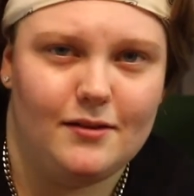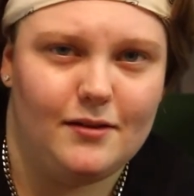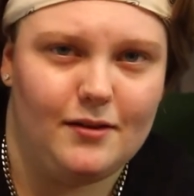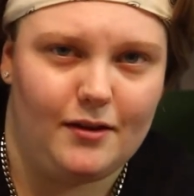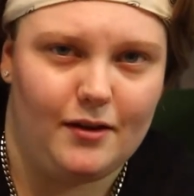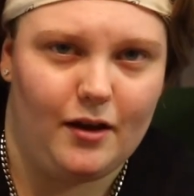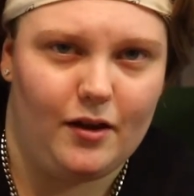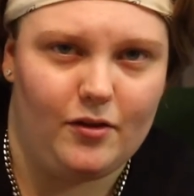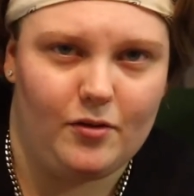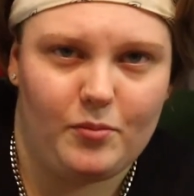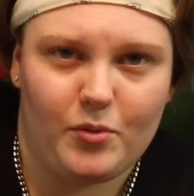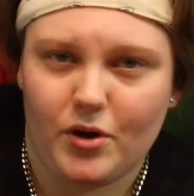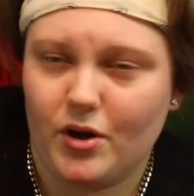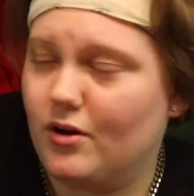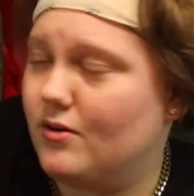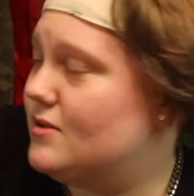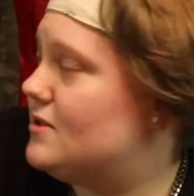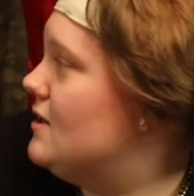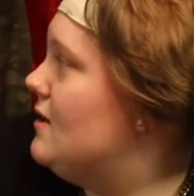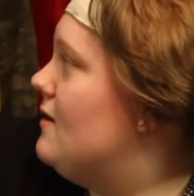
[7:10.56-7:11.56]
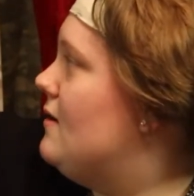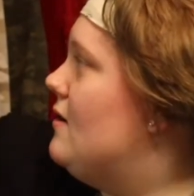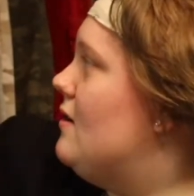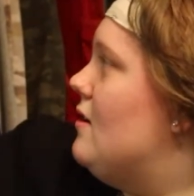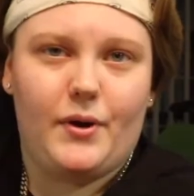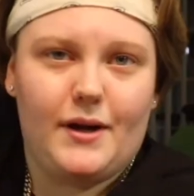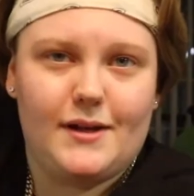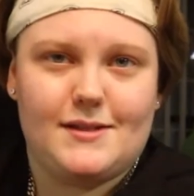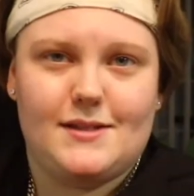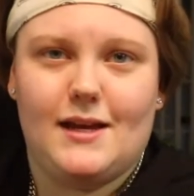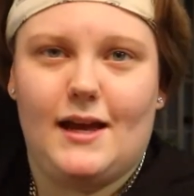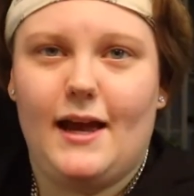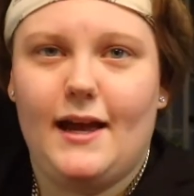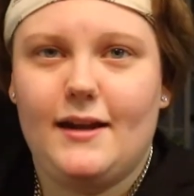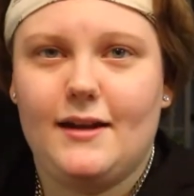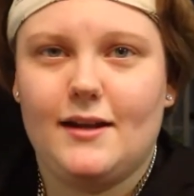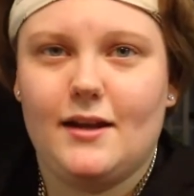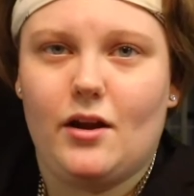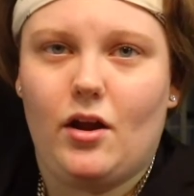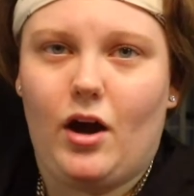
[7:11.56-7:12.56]
the other pros. But to
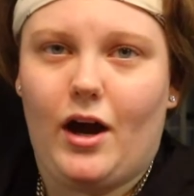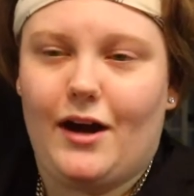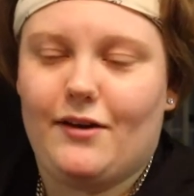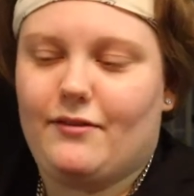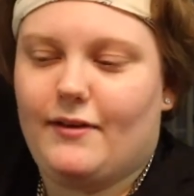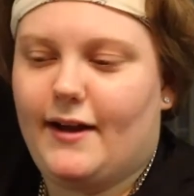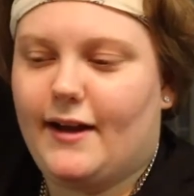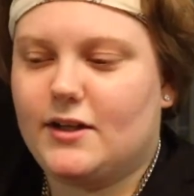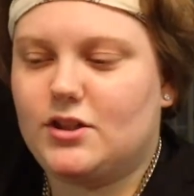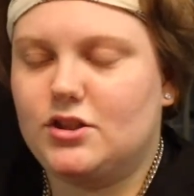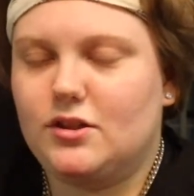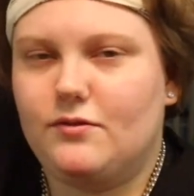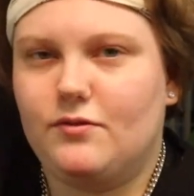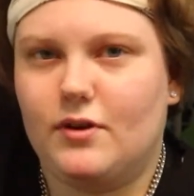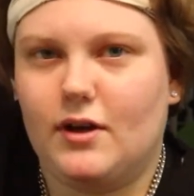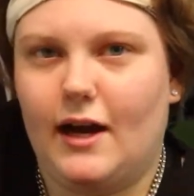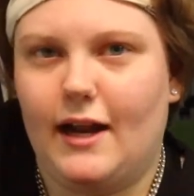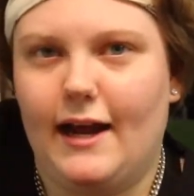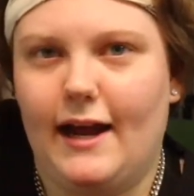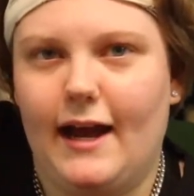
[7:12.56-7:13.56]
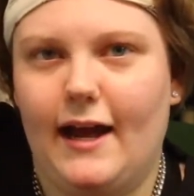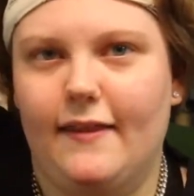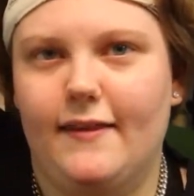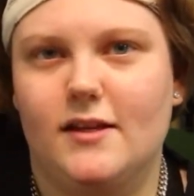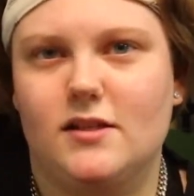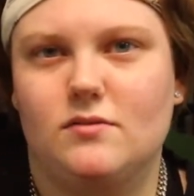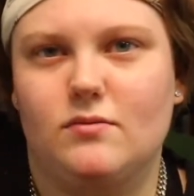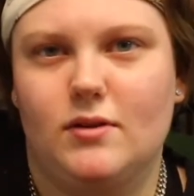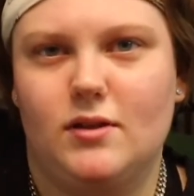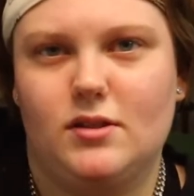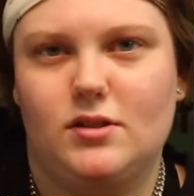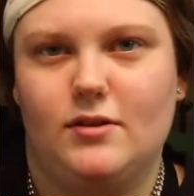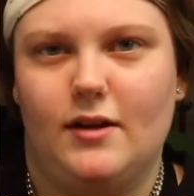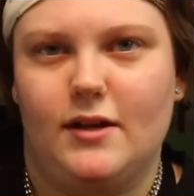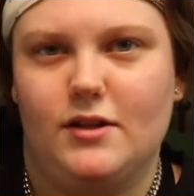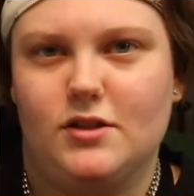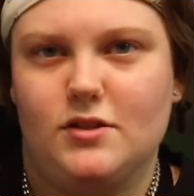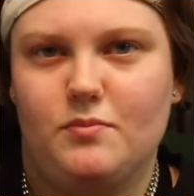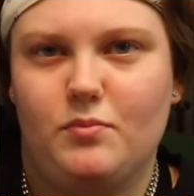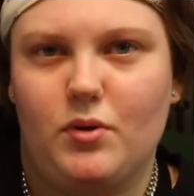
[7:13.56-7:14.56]
end it off, I actually forgot I had this one, so I
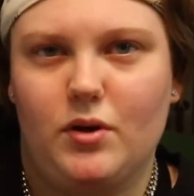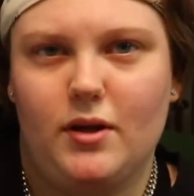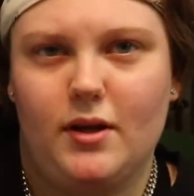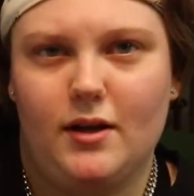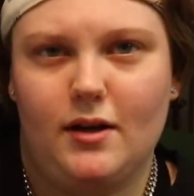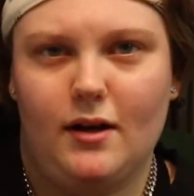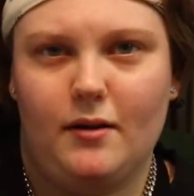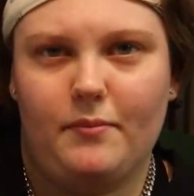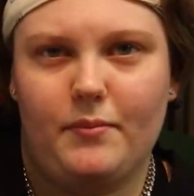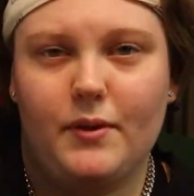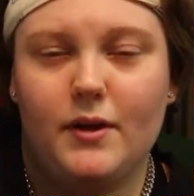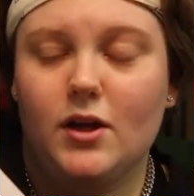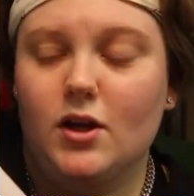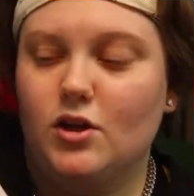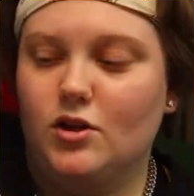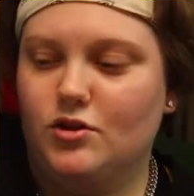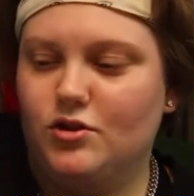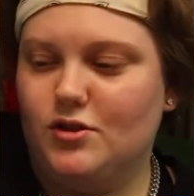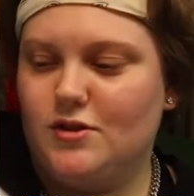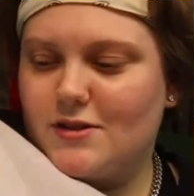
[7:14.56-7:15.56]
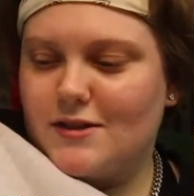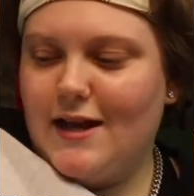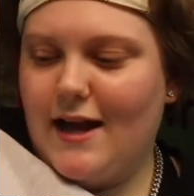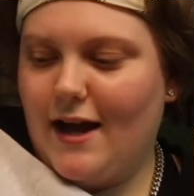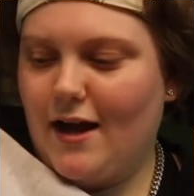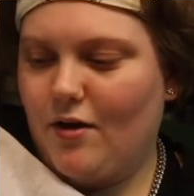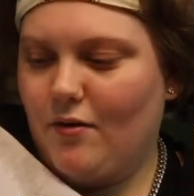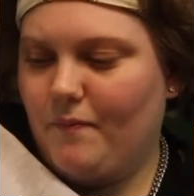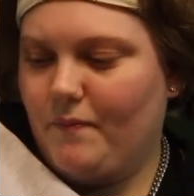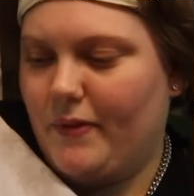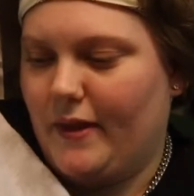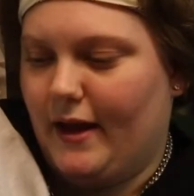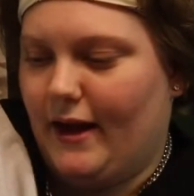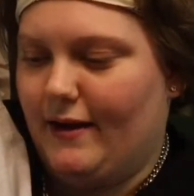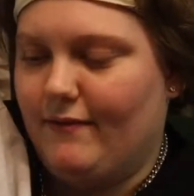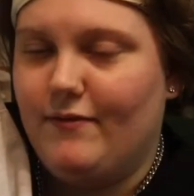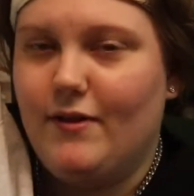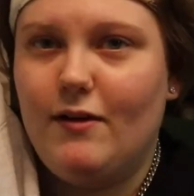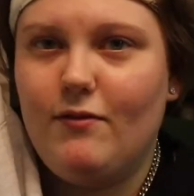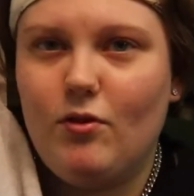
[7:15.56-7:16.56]
just put it up just now.
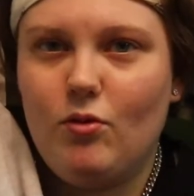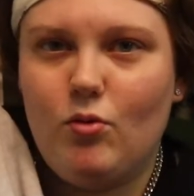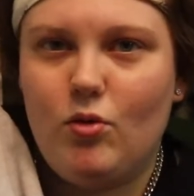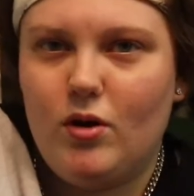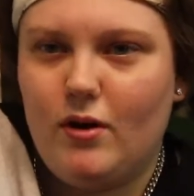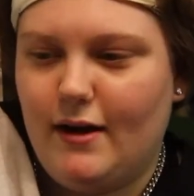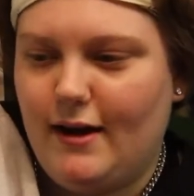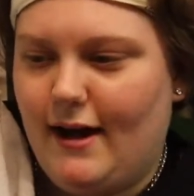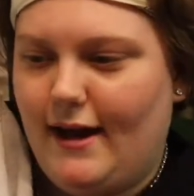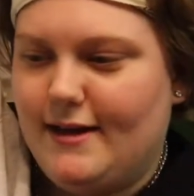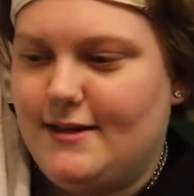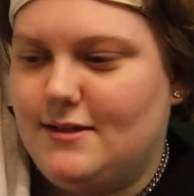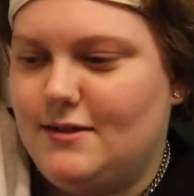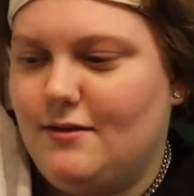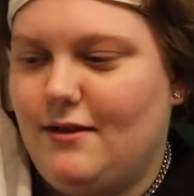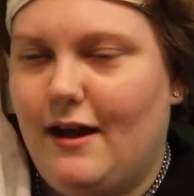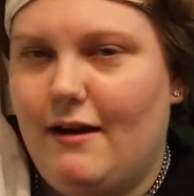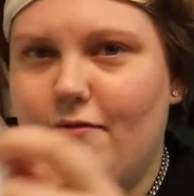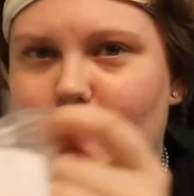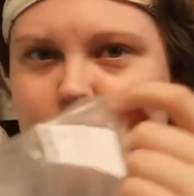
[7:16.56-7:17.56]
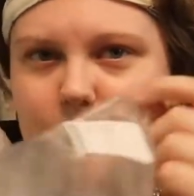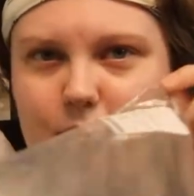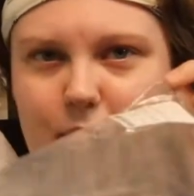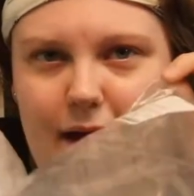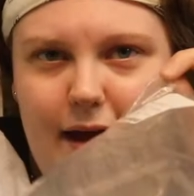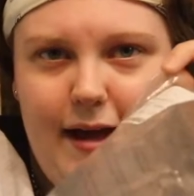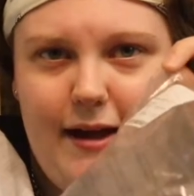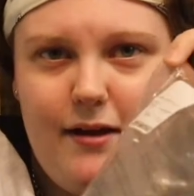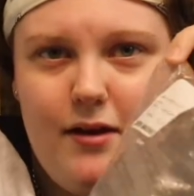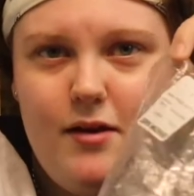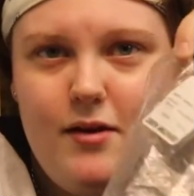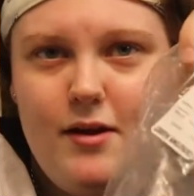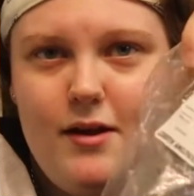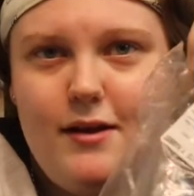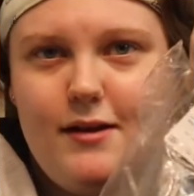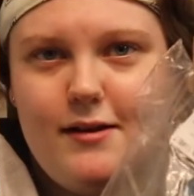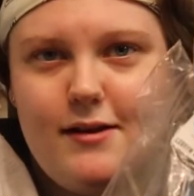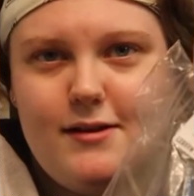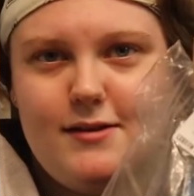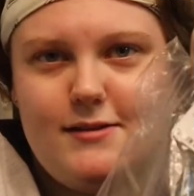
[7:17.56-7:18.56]
I've never wore it. I still have the bag
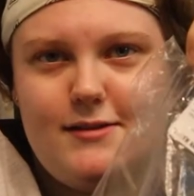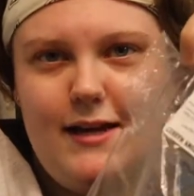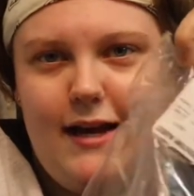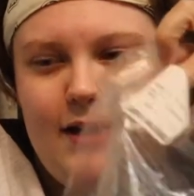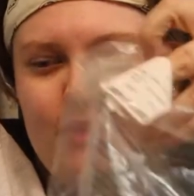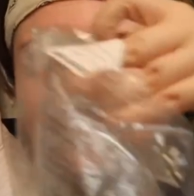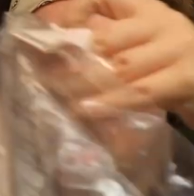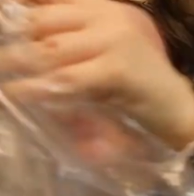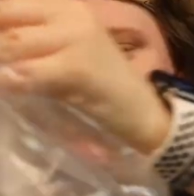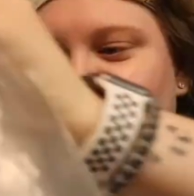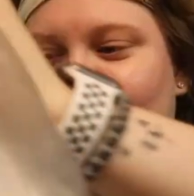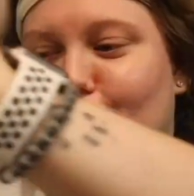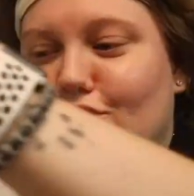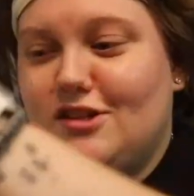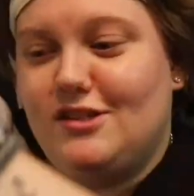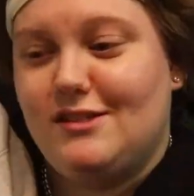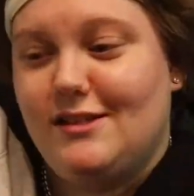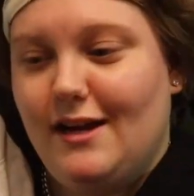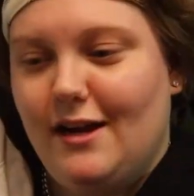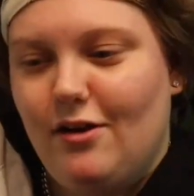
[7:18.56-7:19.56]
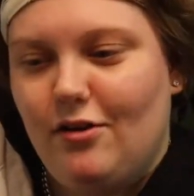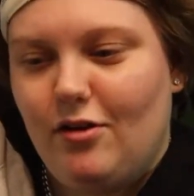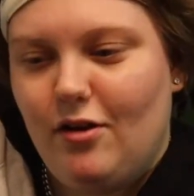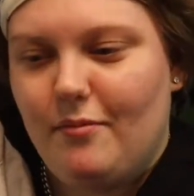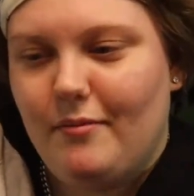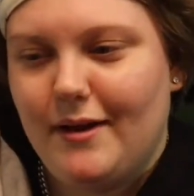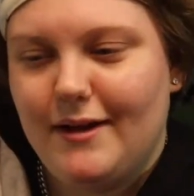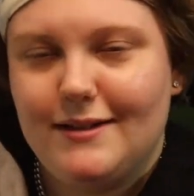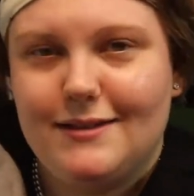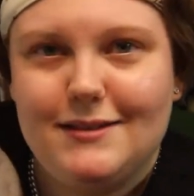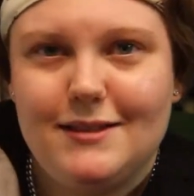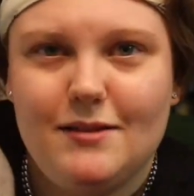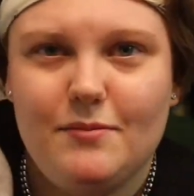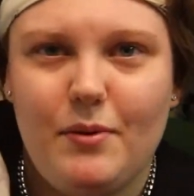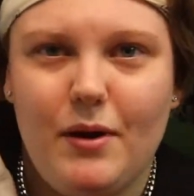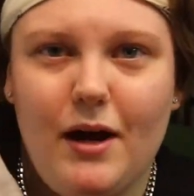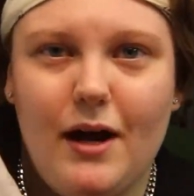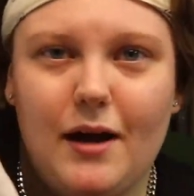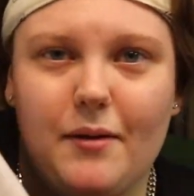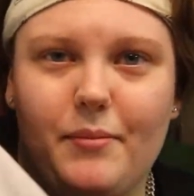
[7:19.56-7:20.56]
because it's actually for sale on my
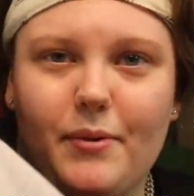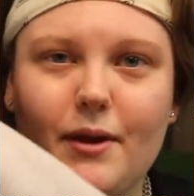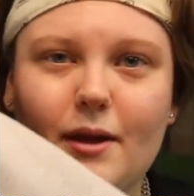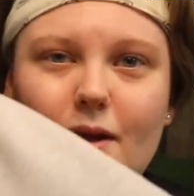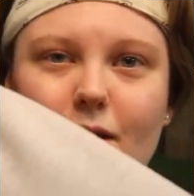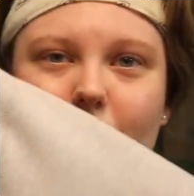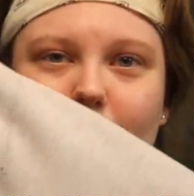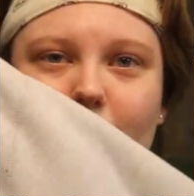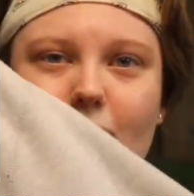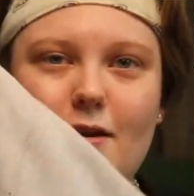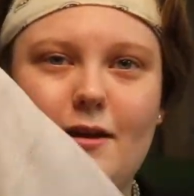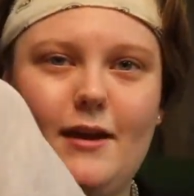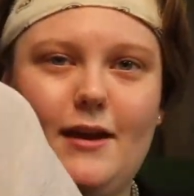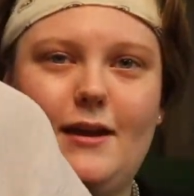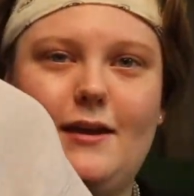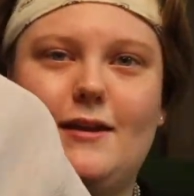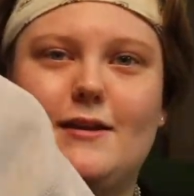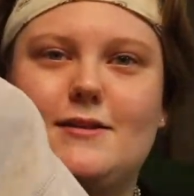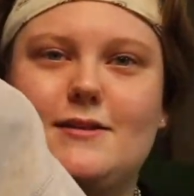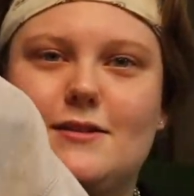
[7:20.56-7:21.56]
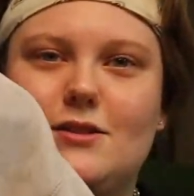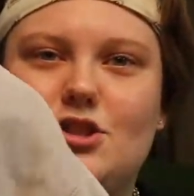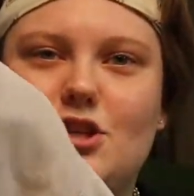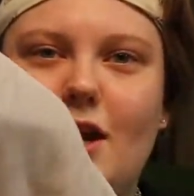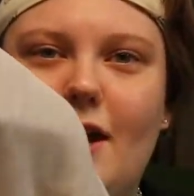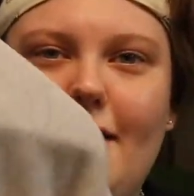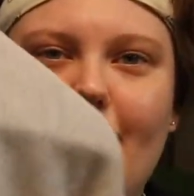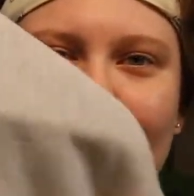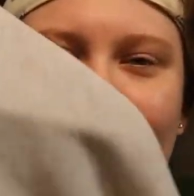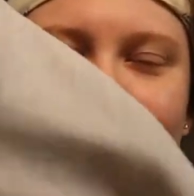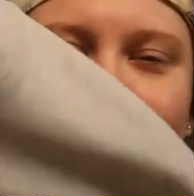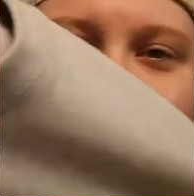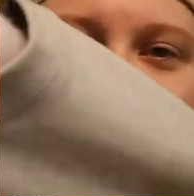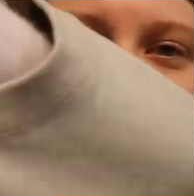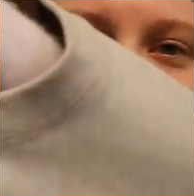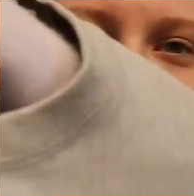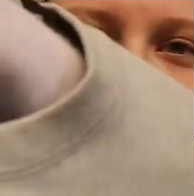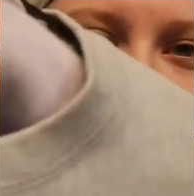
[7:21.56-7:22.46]
Depop. It is the Chinatown